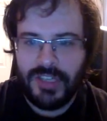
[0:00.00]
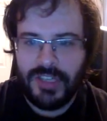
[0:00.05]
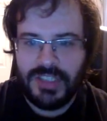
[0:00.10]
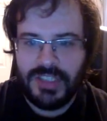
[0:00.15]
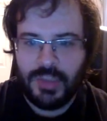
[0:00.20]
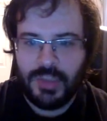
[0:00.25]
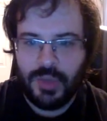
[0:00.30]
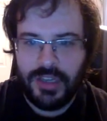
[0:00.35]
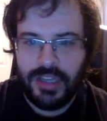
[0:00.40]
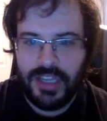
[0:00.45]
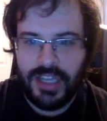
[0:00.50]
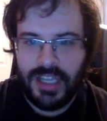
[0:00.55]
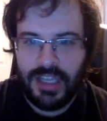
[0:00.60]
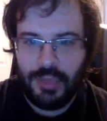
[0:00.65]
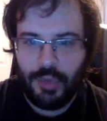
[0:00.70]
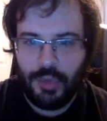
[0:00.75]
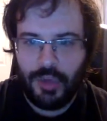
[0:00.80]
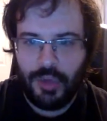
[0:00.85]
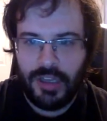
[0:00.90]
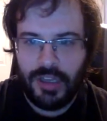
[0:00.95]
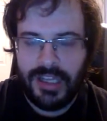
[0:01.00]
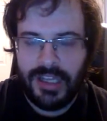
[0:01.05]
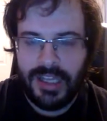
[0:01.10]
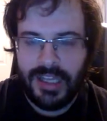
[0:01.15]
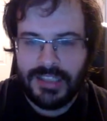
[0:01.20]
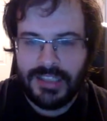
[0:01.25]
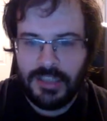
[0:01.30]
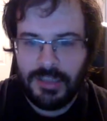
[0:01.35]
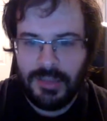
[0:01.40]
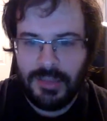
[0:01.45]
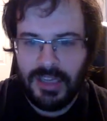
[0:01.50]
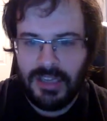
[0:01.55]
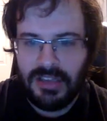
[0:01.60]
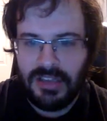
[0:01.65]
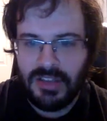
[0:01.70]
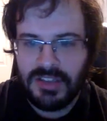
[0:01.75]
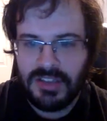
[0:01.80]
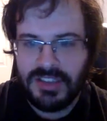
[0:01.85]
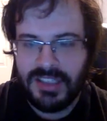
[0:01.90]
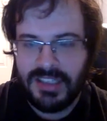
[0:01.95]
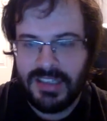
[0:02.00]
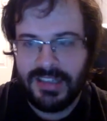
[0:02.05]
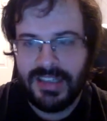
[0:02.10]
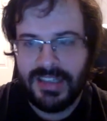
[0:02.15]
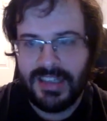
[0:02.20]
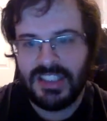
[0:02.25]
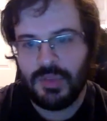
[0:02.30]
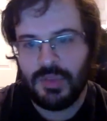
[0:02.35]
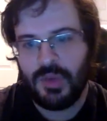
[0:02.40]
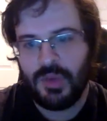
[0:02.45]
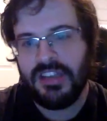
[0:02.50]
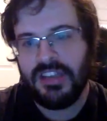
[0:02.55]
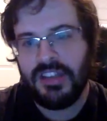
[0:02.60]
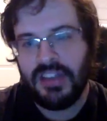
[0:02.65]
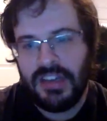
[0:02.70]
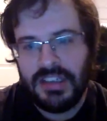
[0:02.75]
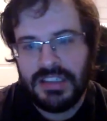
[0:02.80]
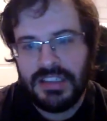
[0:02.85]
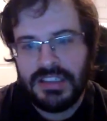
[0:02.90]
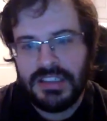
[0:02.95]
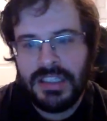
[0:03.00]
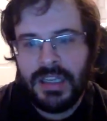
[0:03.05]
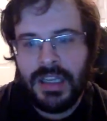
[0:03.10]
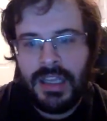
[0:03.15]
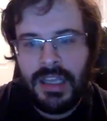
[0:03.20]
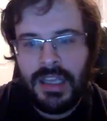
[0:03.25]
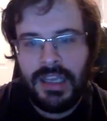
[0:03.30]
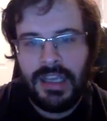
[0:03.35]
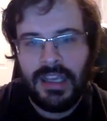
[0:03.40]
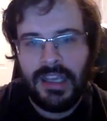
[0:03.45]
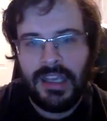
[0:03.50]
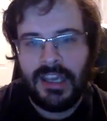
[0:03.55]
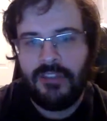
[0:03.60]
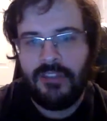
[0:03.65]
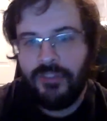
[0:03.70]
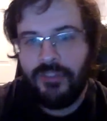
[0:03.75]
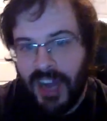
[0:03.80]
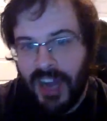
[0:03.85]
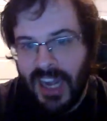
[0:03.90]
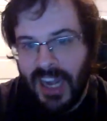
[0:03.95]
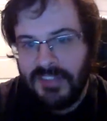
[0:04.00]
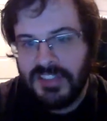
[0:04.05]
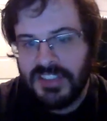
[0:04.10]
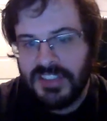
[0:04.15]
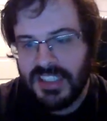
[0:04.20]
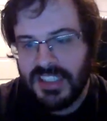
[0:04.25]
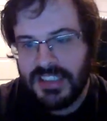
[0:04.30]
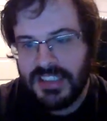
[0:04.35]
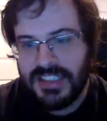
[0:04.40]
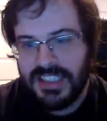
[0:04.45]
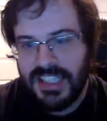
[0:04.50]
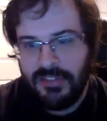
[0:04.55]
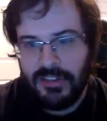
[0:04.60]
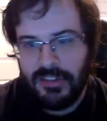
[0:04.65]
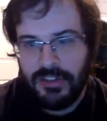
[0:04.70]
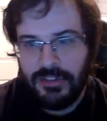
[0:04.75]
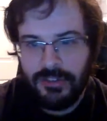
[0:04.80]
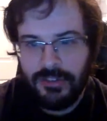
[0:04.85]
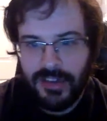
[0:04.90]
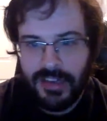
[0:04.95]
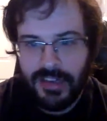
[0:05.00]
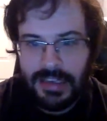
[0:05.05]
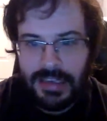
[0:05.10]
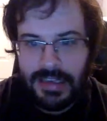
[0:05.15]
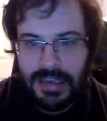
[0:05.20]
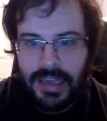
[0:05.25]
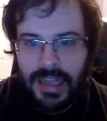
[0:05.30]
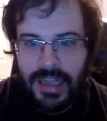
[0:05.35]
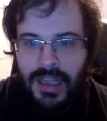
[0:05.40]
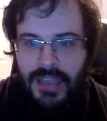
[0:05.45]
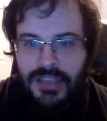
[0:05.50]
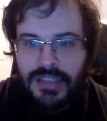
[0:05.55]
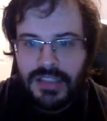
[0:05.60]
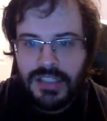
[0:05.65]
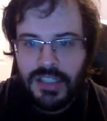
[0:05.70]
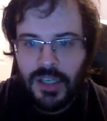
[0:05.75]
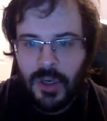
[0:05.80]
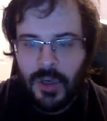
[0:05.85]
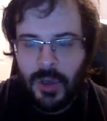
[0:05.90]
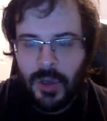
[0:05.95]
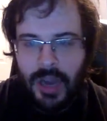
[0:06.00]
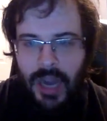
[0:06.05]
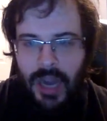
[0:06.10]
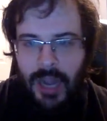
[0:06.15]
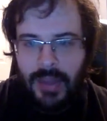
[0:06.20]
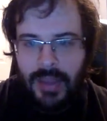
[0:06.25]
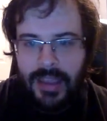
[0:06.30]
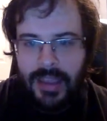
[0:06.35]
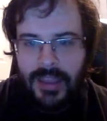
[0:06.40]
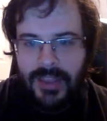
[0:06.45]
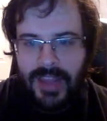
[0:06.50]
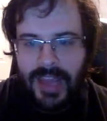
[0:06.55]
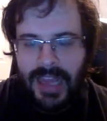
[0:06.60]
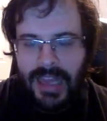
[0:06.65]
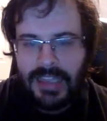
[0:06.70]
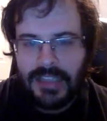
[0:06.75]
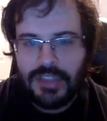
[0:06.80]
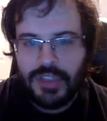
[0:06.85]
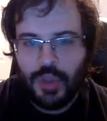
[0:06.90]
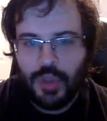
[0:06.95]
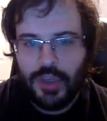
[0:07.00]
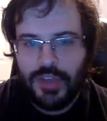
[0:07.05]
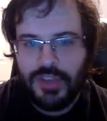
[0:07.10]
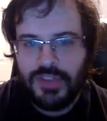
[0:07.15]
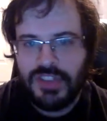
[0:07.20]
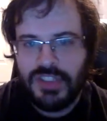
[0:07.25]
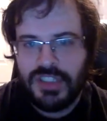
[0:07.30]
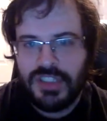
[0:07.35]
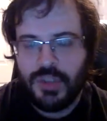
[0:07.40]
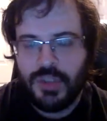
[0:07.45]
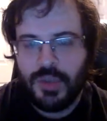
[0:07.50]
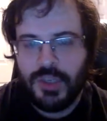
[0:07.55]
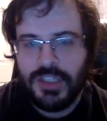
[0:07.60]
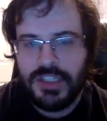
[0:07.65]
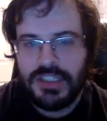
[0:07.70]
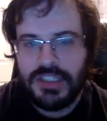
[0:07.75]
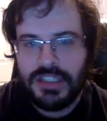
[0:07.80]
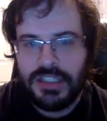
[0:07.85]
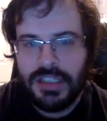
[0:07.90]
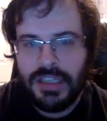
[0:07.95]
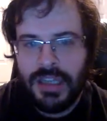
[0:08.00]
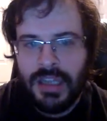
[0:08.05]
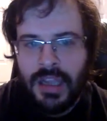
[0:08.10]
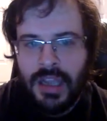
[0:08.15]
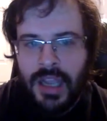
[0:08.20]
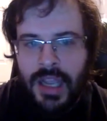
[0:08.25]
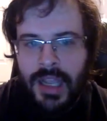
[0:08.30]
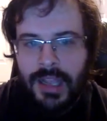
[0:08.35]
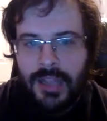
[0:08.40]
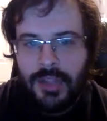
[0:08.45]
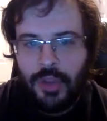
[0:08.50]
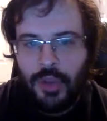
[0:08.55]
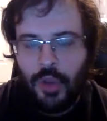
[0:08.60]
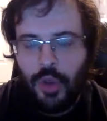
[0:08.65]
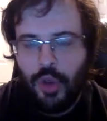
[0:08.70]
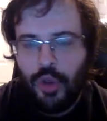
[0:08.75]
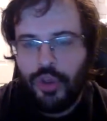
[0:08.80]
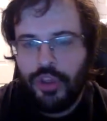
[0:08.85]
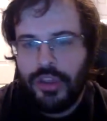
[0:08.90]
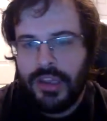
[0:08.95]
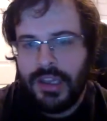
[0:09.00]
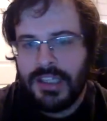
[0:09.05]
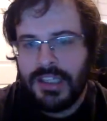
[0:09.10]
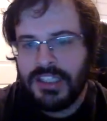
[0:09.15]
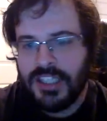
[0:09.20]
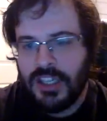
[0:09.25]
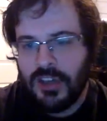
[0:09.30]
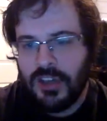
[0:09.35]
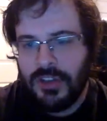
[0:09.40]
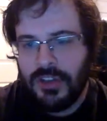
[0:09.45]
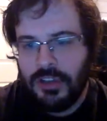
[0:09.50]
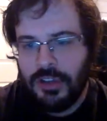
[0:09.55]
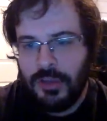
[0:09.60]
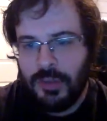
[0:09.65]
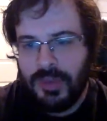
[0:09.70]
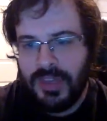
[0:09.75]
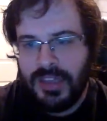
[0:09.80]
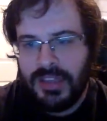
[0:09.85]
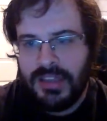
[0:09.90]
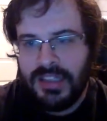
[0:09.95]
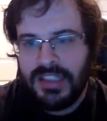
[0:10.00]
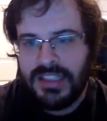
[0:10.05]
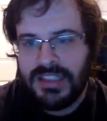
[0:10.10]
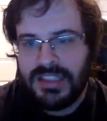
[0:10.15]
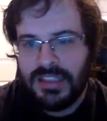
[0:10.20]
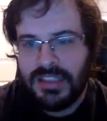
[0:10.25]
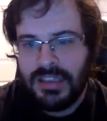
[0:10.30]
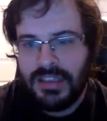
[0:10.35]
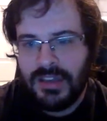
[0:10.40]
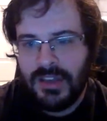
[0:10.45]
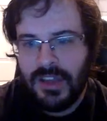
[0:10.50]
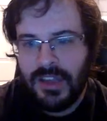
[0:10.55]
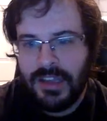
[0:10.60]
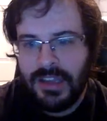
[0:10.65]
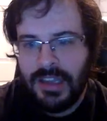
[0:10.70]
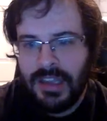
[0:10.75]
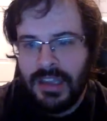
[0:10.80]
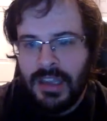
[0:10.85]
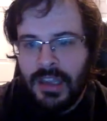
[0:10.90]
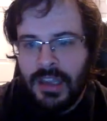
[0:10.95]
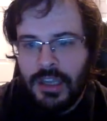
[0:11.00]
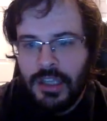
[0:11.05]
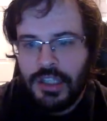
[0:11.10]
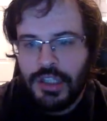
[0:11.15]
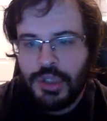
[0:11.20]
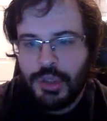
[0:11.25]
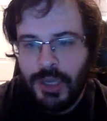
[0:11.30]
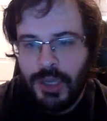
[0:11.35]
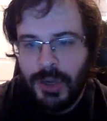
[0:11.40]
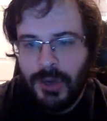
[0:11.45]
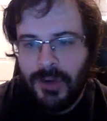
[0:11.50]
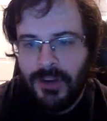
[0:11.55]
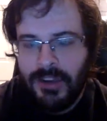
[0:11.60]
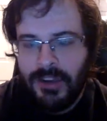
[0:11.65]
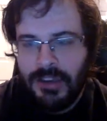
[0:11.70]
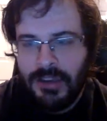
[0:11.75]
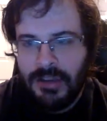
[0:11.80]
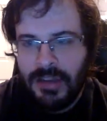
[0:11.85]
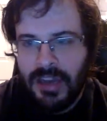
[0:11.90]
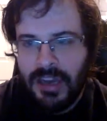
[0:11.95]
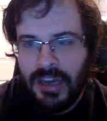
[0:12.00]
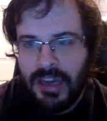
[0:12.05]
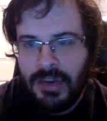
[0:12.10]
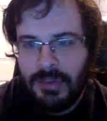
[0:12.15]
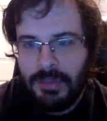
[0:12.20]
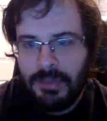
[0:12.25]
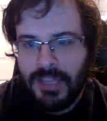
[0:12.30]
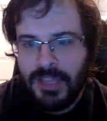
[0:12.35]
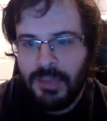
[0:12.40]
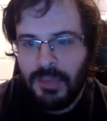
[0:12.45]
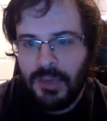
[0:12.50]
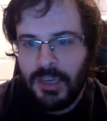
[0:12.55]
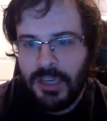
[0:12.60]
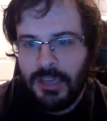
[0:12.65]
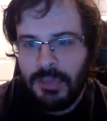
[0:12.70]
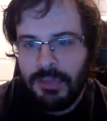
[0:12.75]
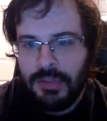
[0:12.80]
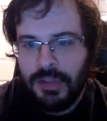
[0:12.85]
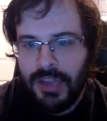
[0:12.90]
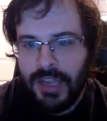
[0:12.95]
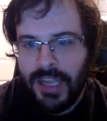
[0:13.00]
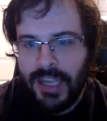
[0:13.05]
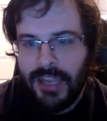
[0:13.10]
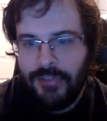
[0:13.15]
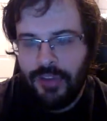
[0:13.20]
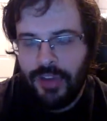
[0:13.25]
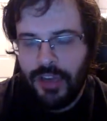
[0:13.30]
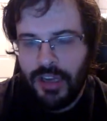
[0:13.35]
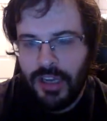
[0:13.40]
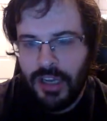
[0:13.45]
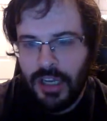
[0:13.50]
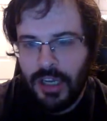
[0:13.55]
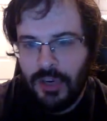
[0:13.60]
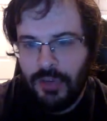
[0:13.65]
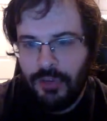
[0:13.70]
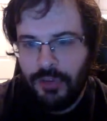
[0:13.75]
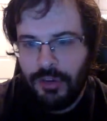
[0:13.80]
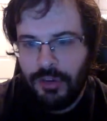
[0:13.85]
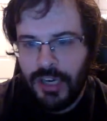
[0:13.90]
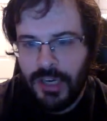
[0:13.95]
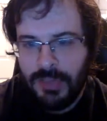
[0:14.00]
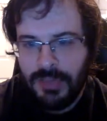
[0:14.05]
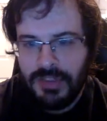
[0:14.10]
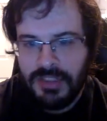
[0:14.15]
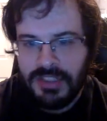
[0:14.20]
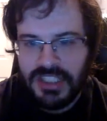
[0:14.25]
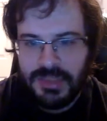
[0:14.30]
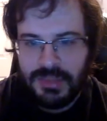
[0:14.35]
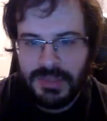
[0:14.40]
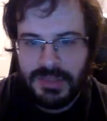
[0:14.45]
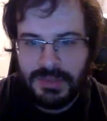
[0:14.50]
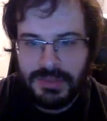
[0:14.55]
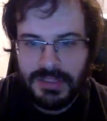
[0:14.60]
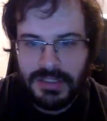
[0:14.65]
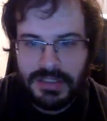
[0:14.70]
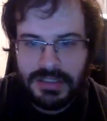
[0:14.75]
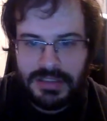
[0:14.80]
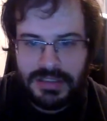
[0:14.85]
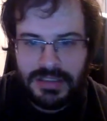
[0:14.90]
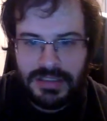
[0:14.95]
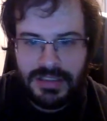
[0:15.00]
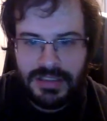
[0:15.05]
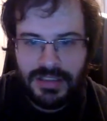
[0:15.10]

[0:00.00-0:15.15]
fights where he really gets committed to those takedowns, and when he does, he can get 5, 6, 7 a fight. So in that sort of situation, do you think Shelton could be a decent, like, contrarian big money play if you're going to go for a couple of GPPs?